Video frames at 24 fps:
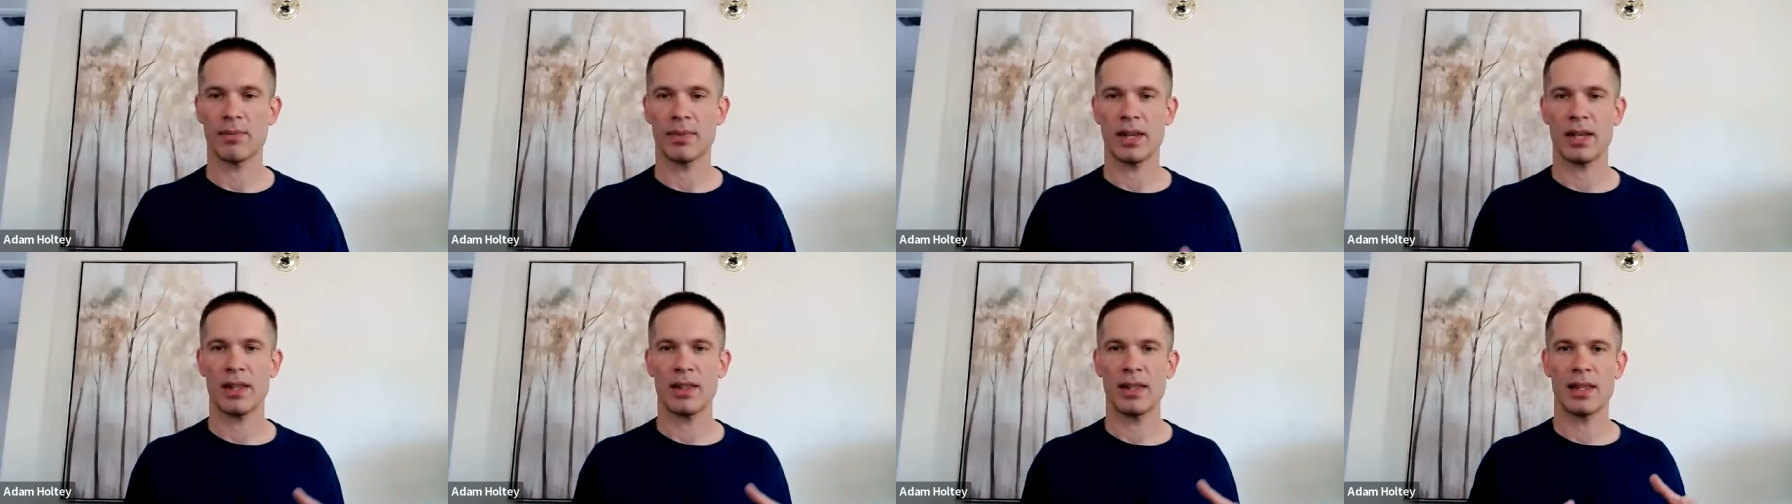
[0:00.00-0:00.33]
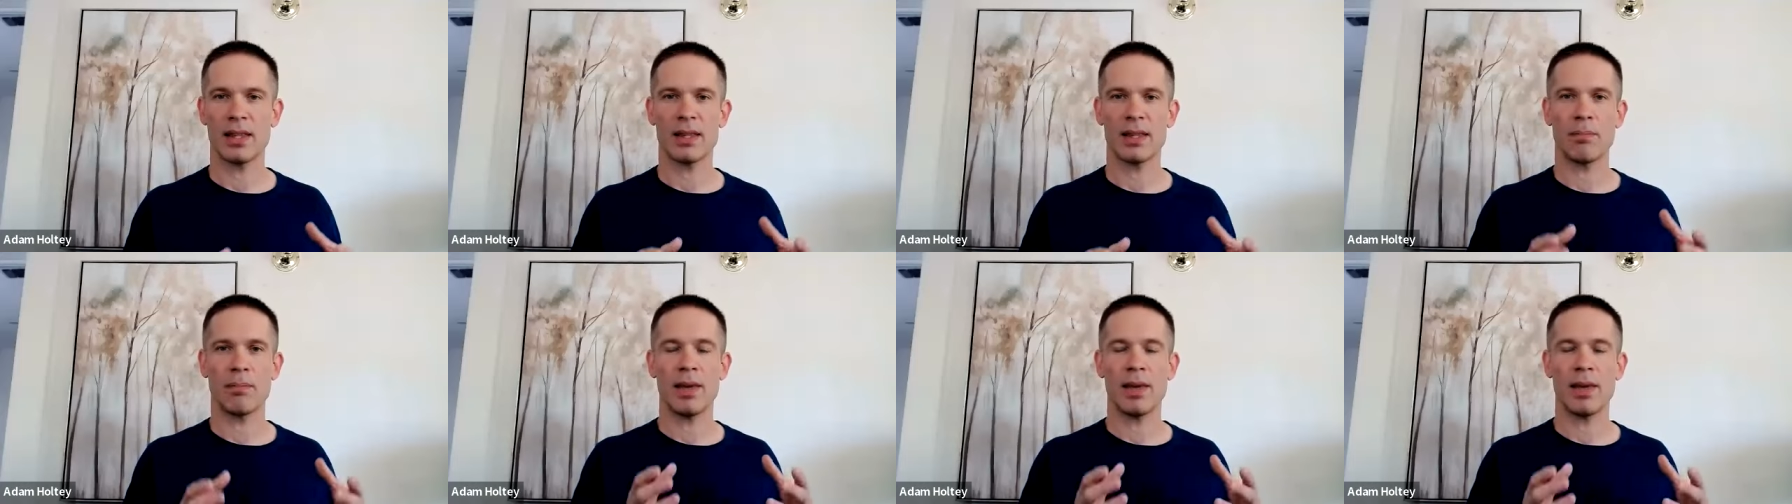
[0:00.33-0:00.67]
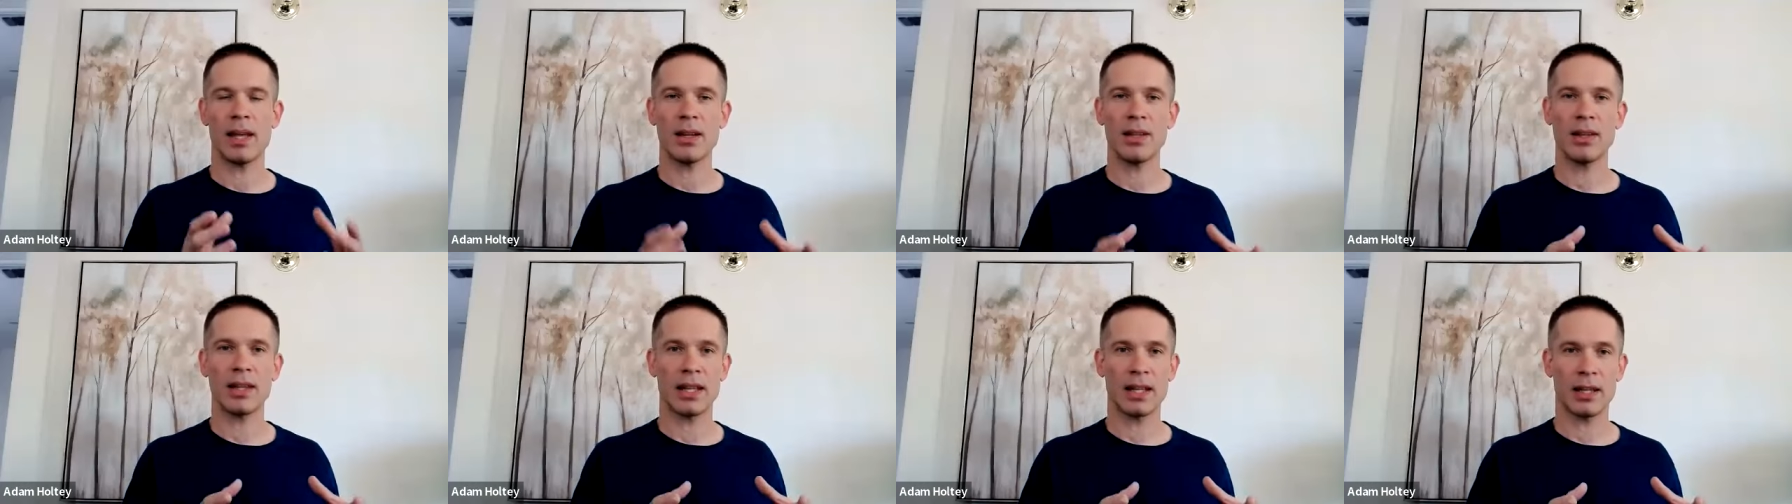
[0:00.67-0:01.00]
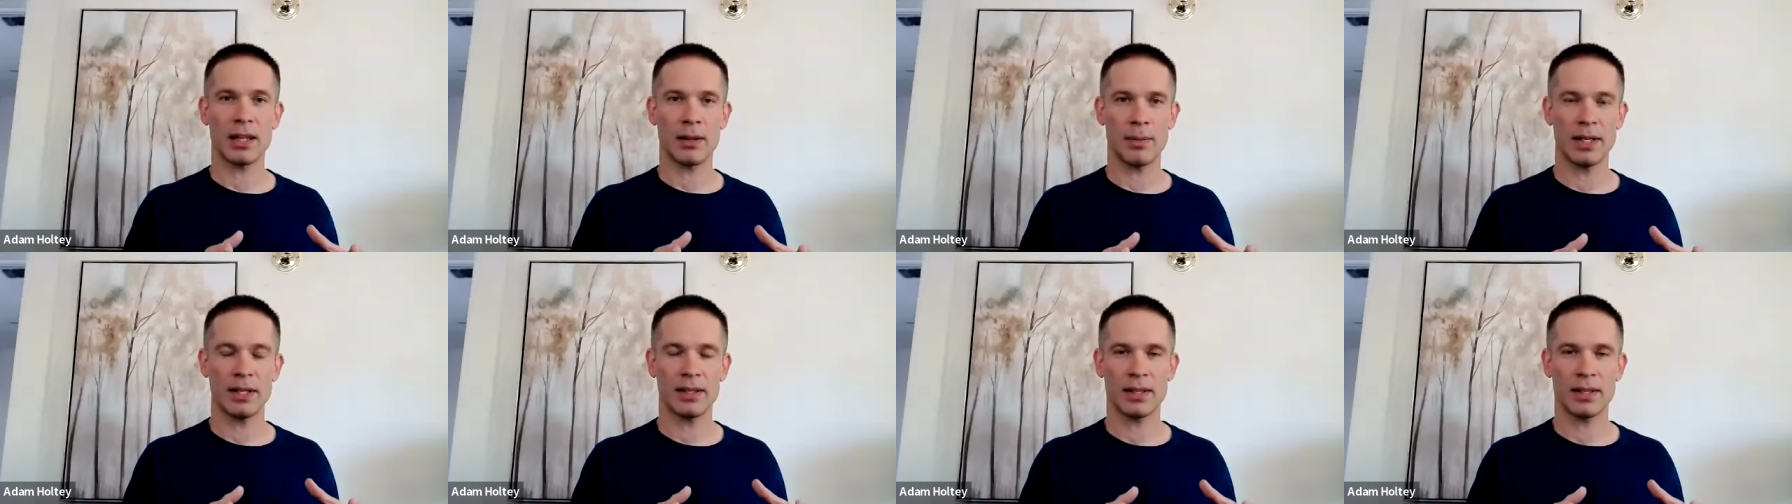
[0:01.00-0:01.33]
And then the metal
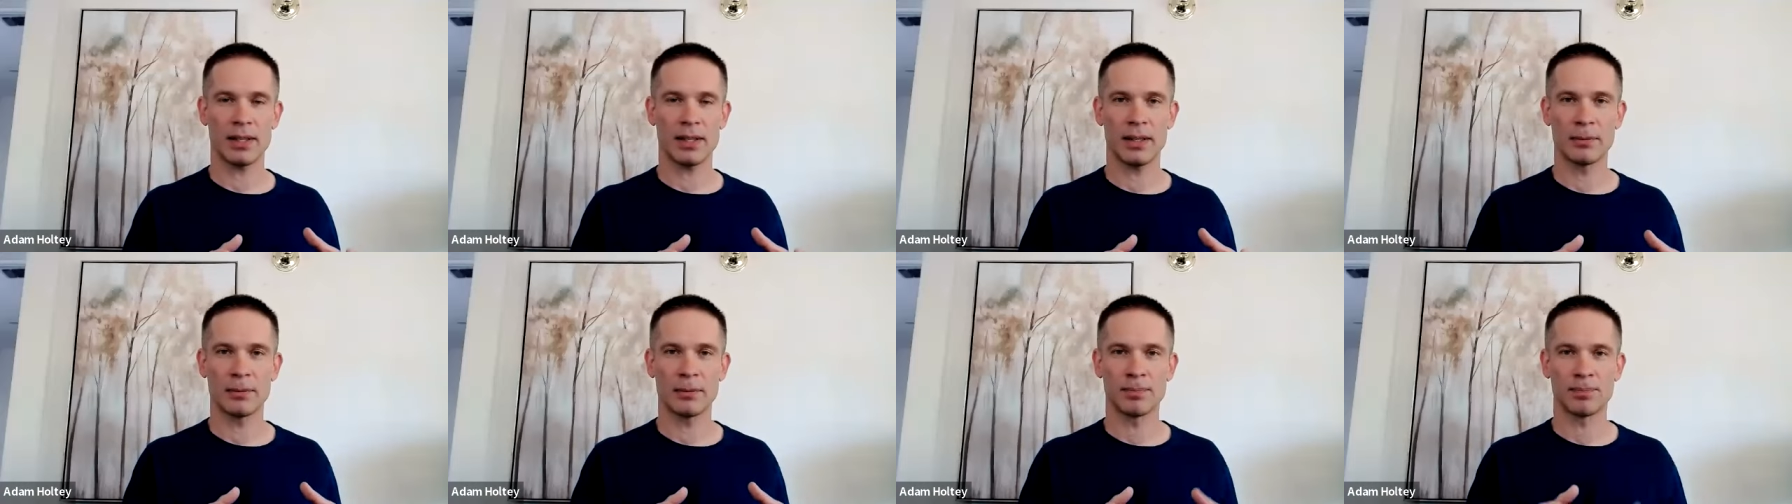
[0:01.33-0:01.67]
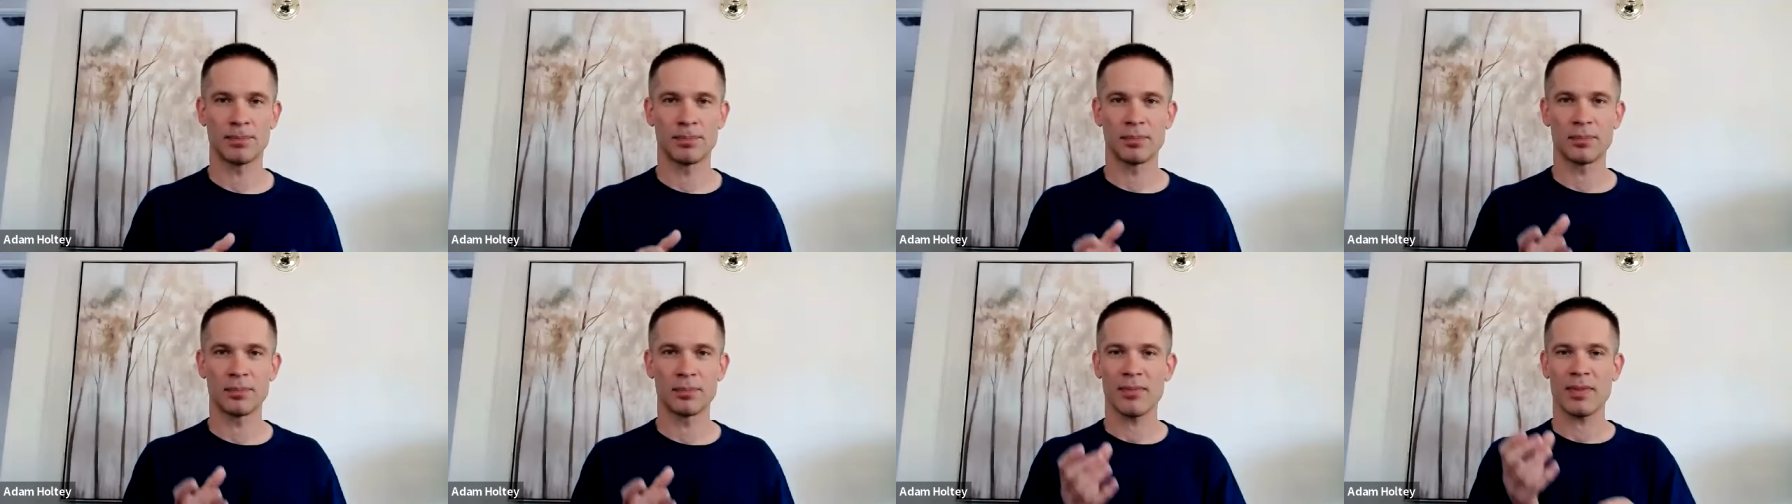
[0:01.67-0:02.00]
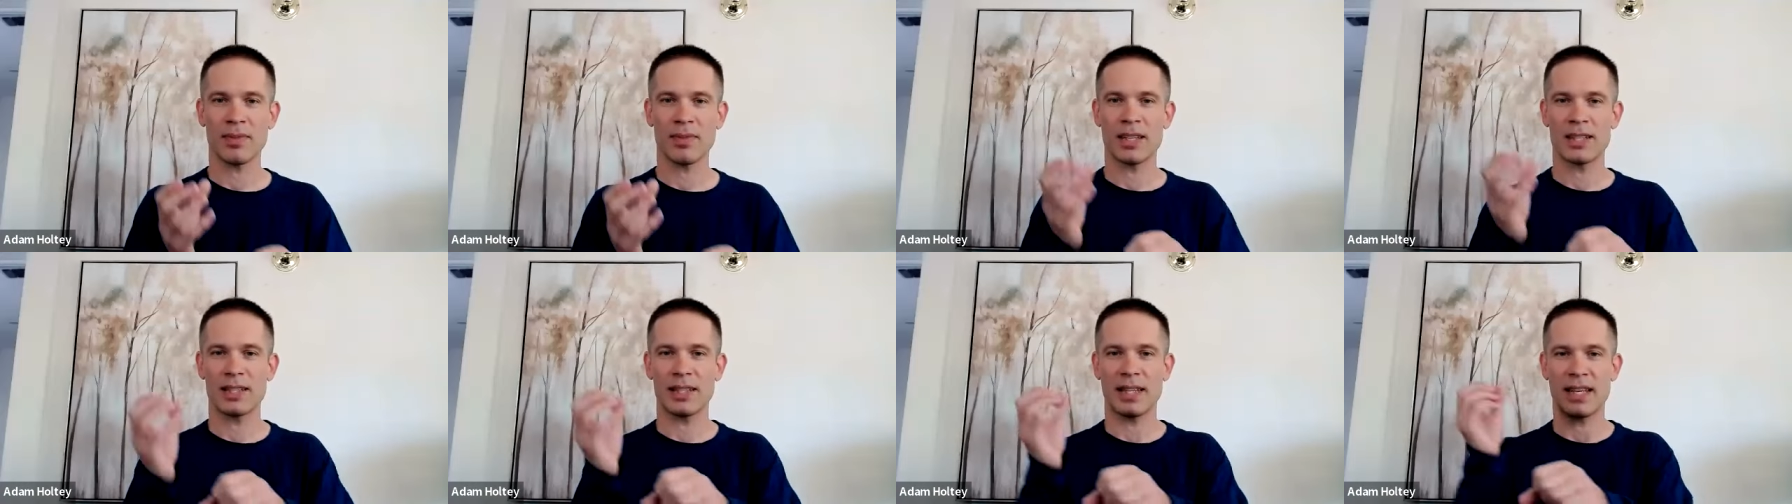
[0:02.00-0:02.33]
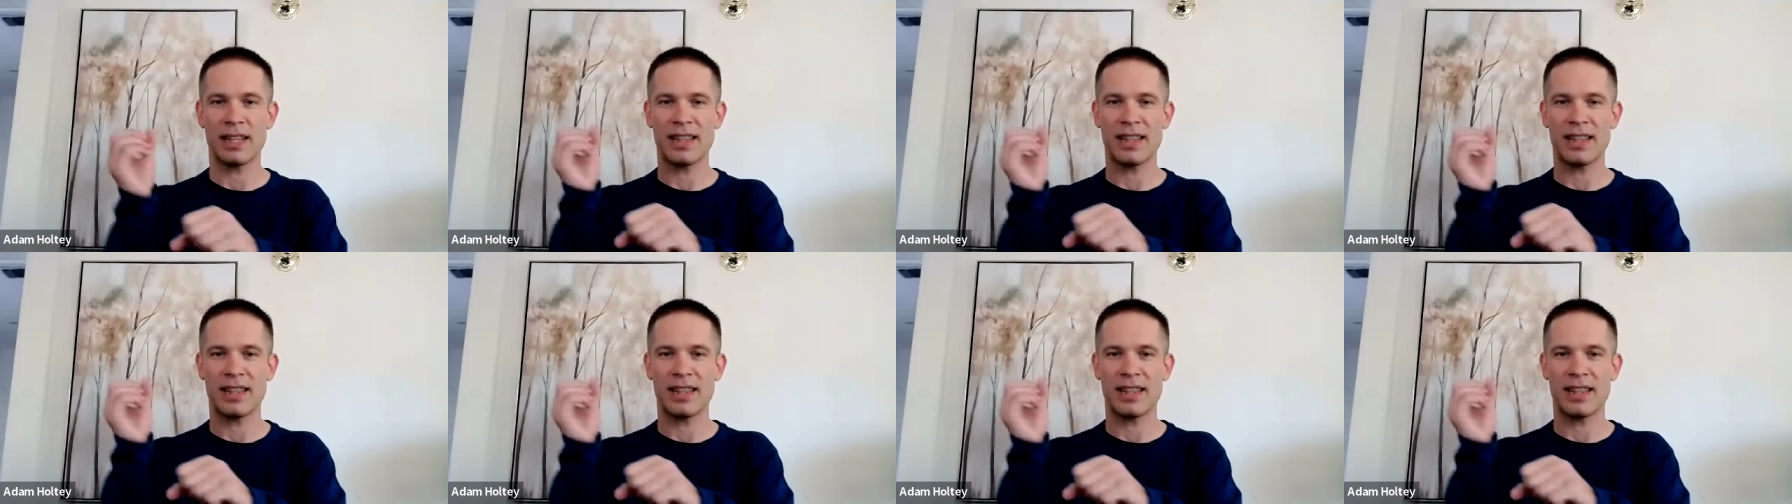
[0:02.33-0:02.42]
element, it's